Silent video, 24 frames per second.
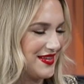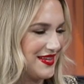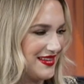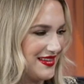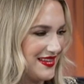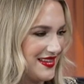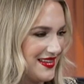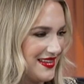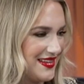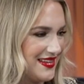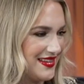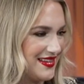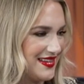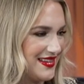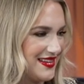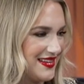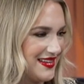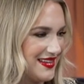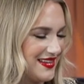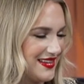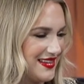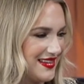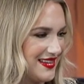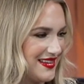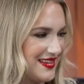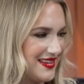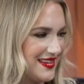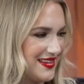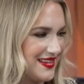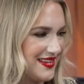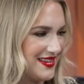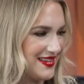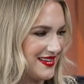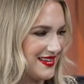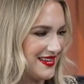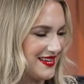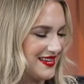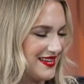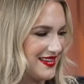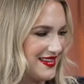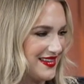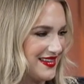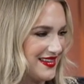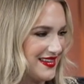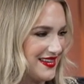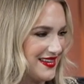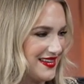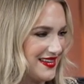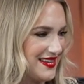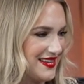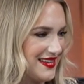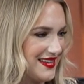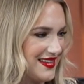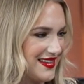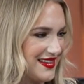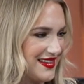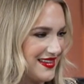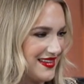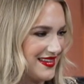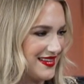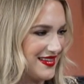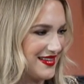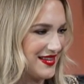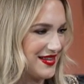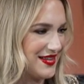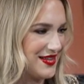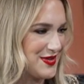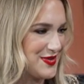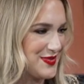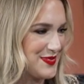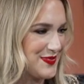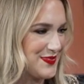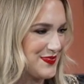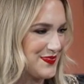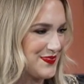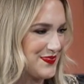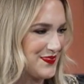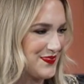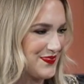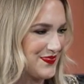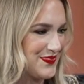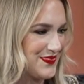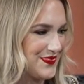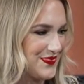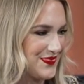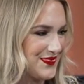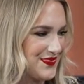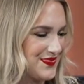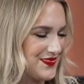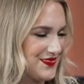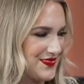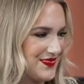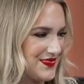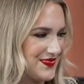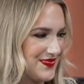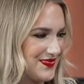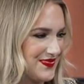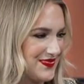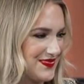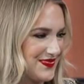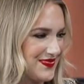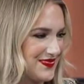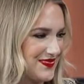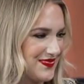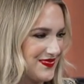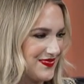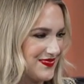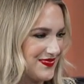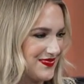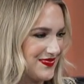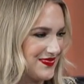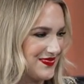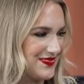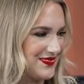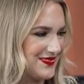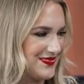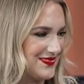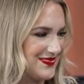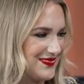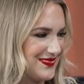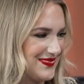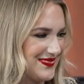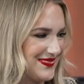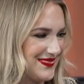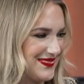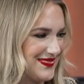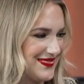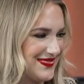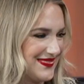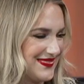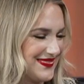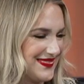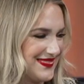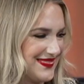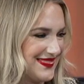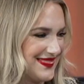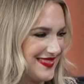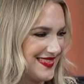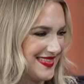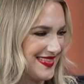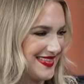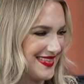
No words are spoken by the person on screen.